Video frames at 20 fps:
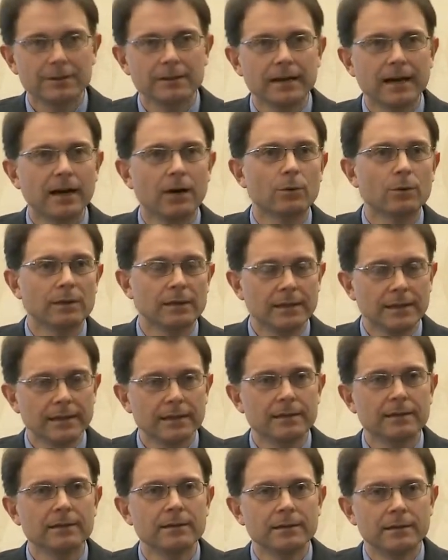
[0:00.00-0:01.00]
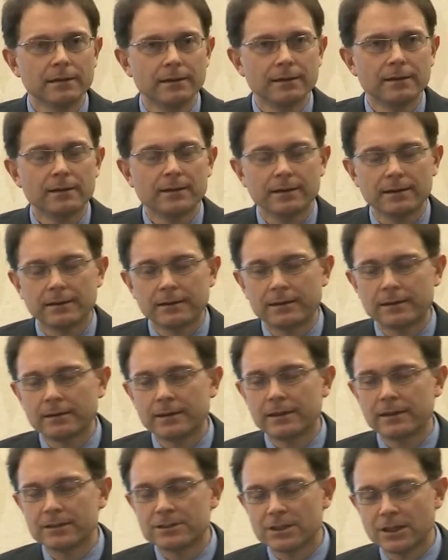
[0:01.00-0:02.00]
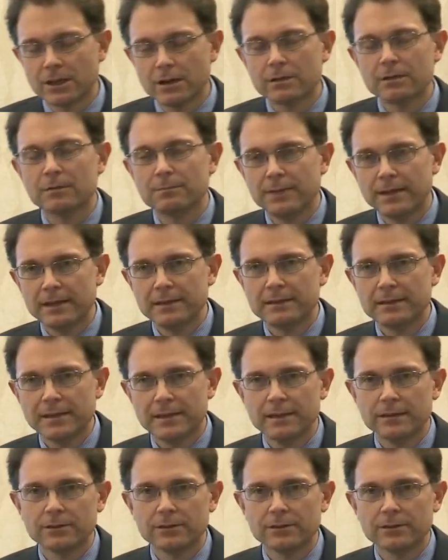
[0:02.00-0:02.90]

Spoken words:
now and then it's hard to maintain